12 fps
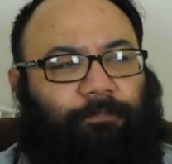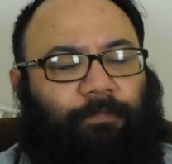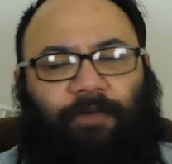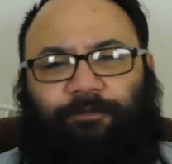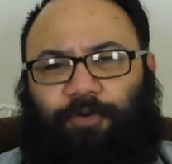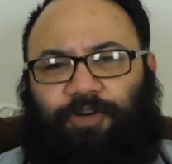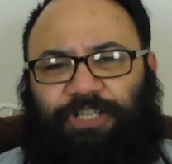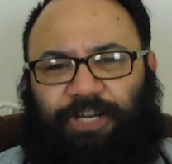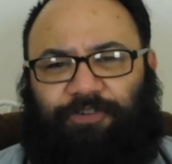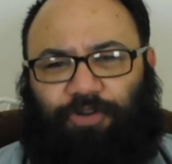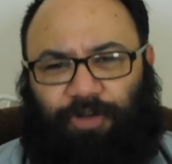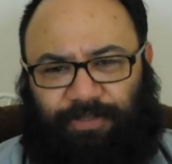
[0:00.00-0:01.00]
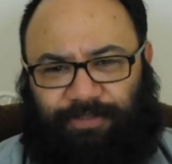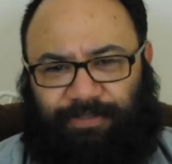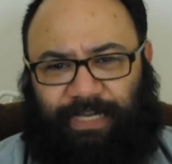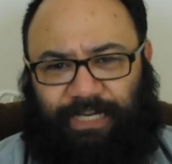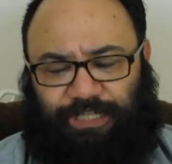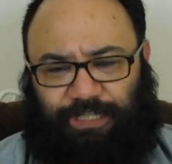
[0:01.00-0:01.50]
For a general
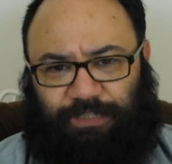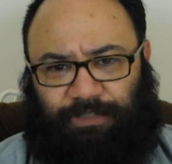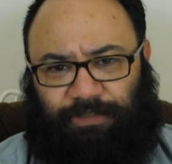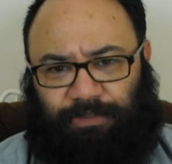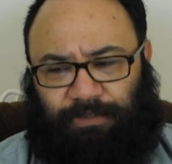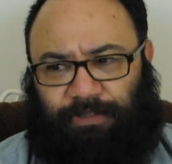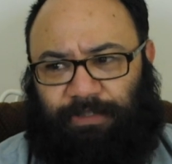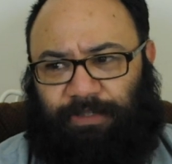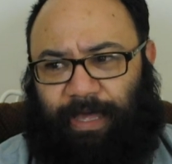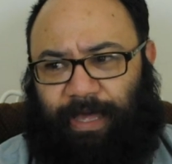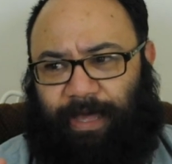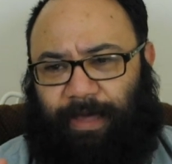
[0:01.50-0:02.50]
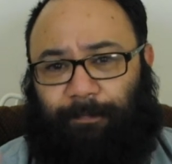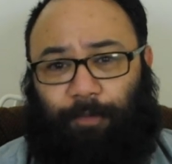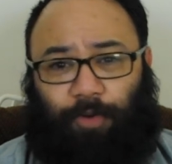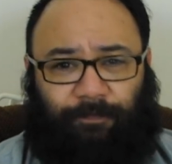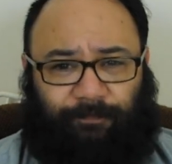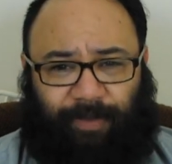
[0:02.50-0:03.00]
consultation,
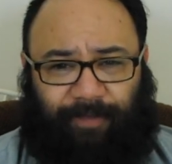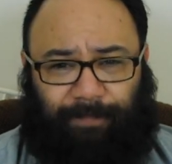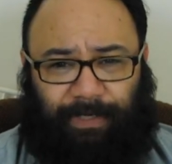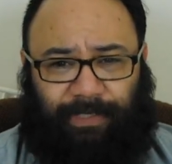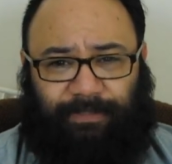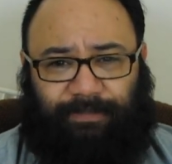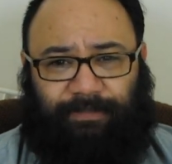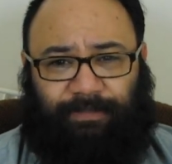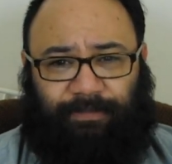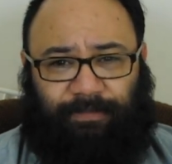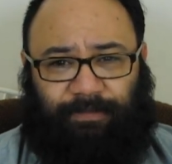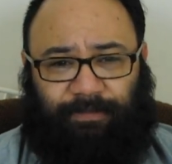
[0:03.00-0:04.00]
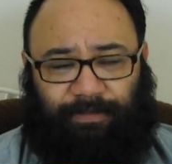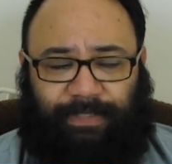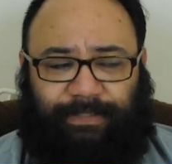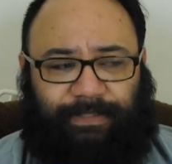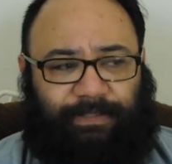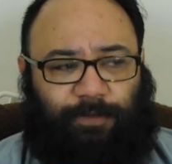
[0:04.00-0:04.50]
more than 5 minutes,
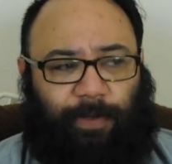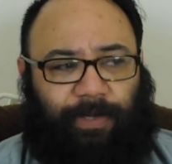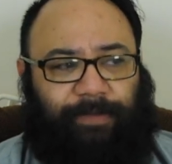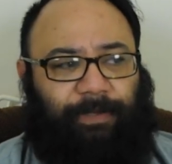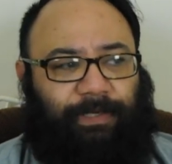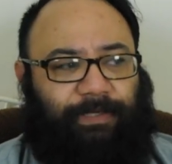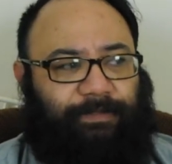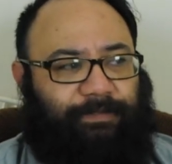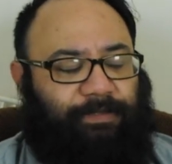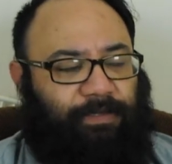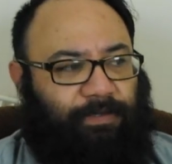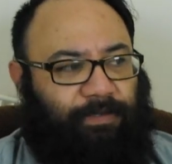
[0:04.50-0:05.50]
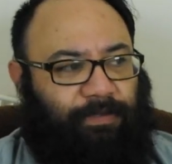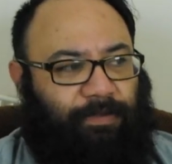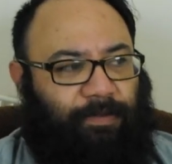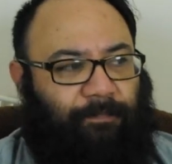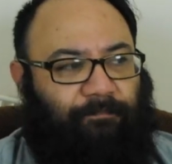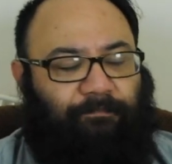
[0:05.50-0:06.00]
less than 20 minutes,
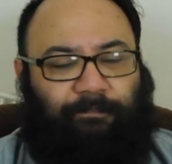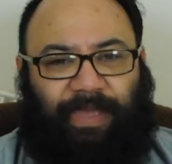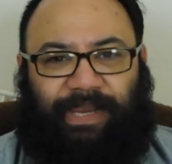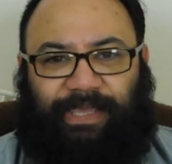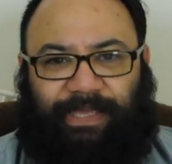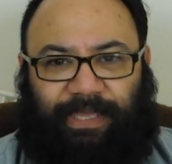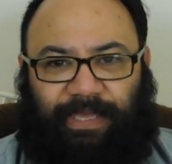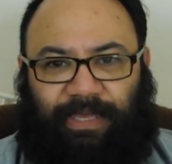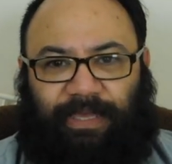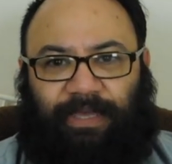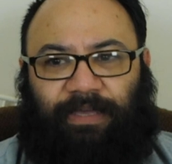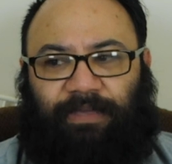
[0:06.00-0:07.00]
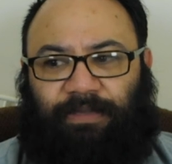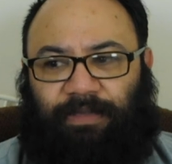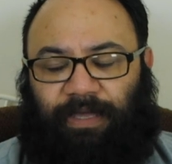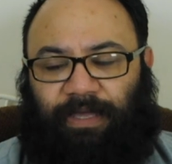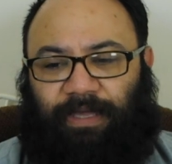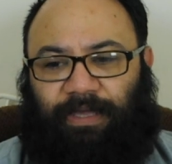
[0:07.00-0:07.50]
Medicare
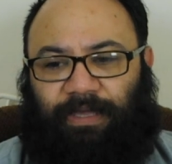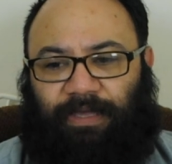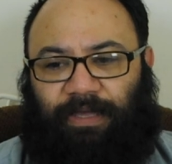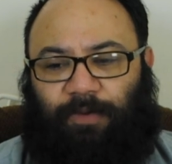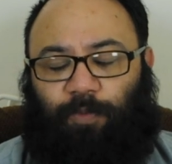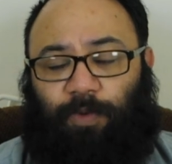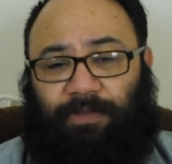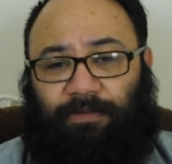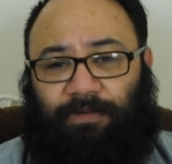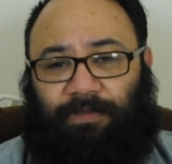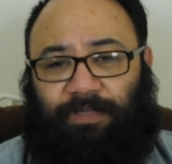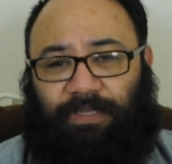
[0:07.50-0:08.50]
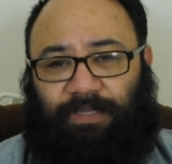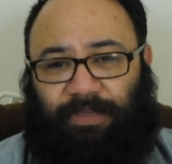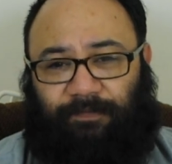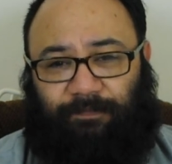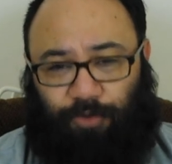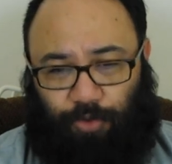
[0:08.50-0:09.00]
will
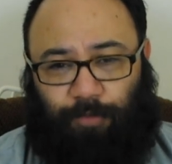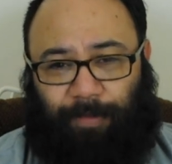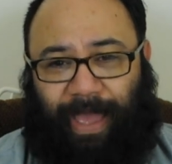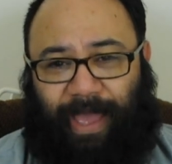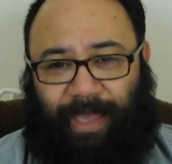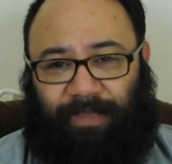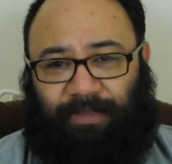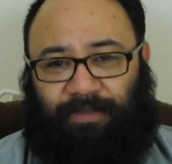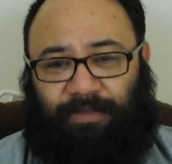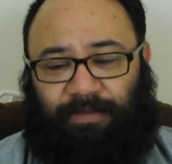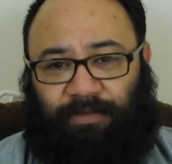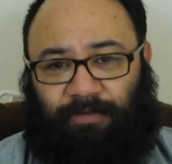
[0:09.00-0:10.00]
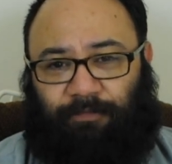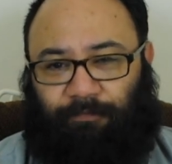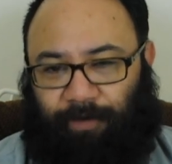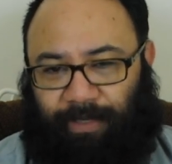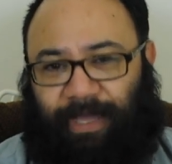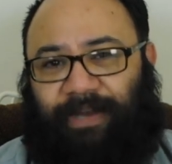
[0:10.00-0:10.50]
give you back,
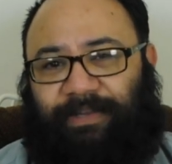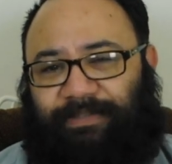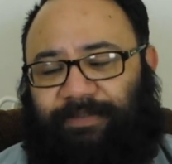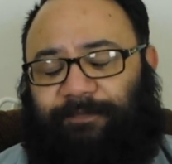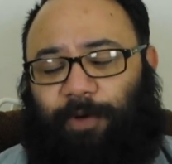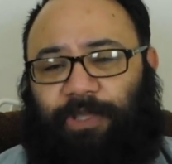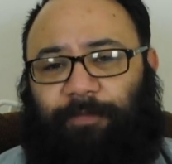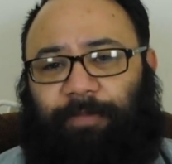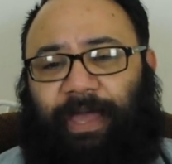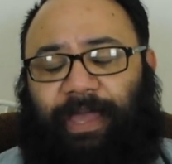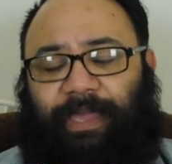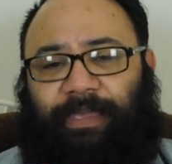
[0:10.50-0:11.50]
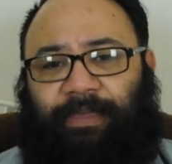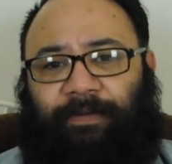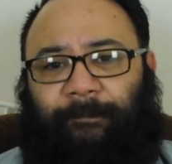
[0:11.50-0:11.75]
regardless of what you pay,